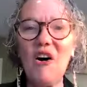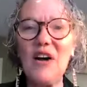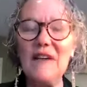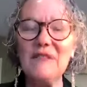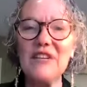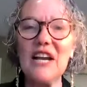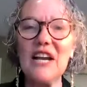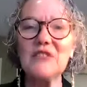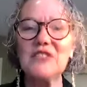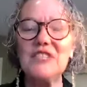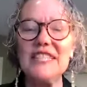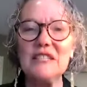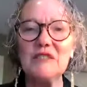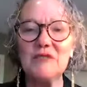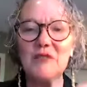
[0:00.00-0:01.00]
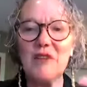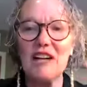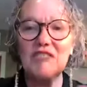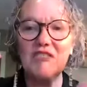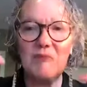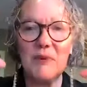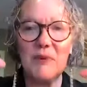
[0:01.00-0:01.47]
have you ever seen a
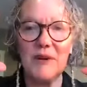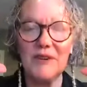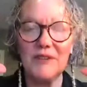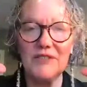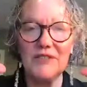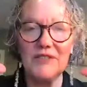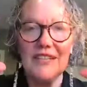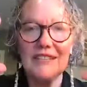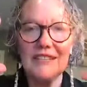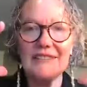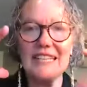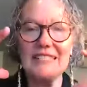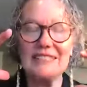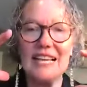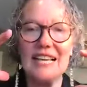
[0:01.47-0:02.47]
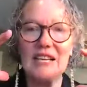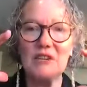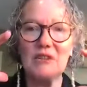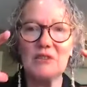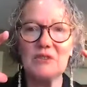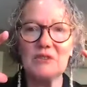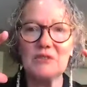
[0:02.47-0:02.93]
flock of birds, like 10
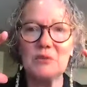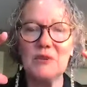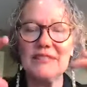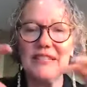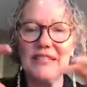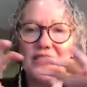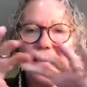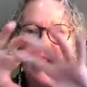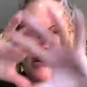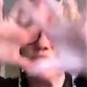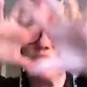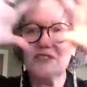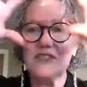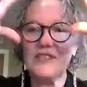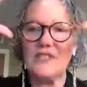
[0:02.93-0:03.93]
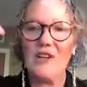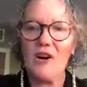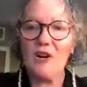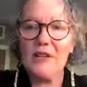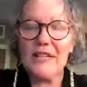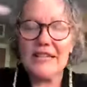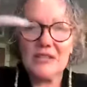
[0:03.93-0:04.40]
or 20,000
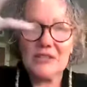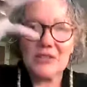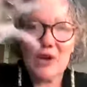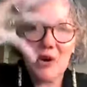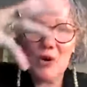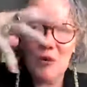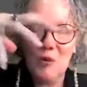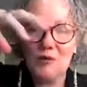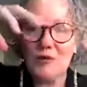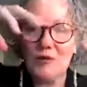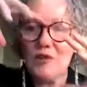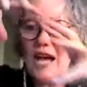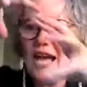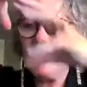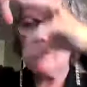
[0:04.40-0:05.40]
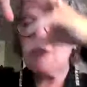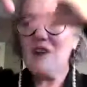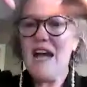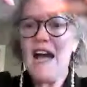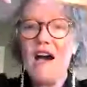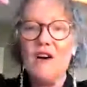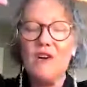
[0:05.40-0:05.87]
starlings all flying
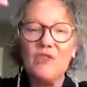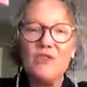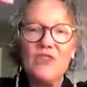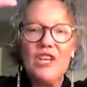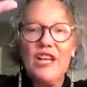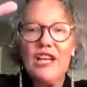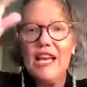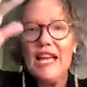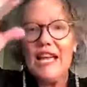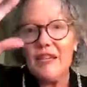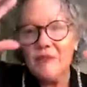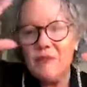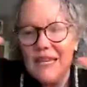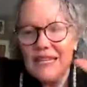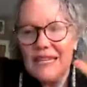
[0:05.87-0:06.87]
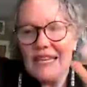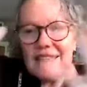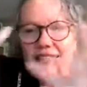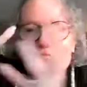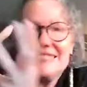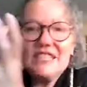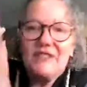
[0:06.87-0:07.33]
around and making
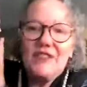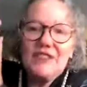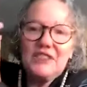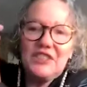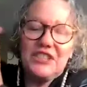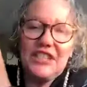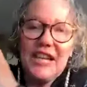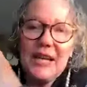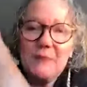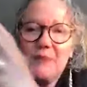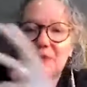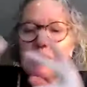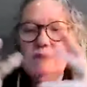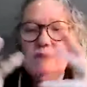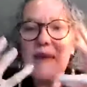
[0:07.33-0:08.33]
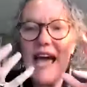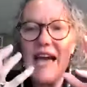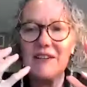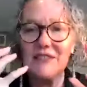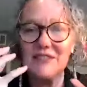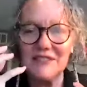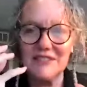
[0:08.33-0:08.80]
these different shapes and
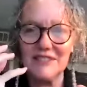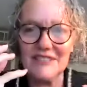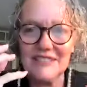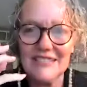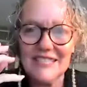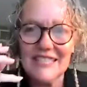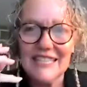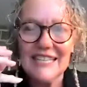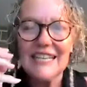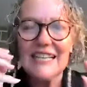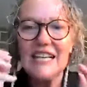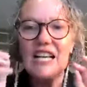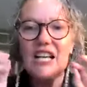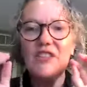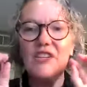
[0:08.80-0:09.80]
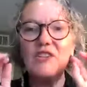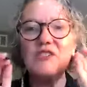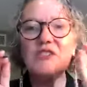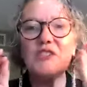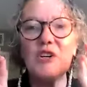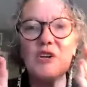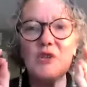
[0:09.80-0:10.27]
patterns? There's
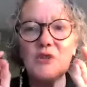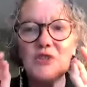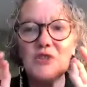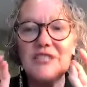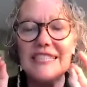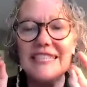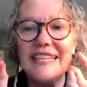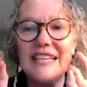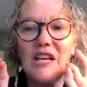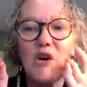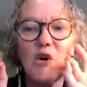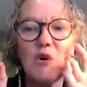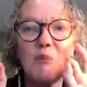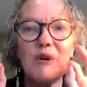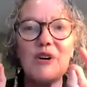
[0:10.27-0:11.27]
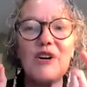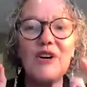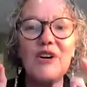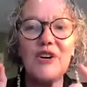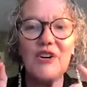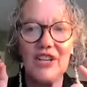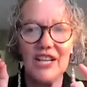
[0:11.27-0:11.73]
I no have. CEO
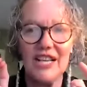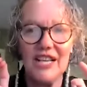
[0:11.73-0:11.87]
bird.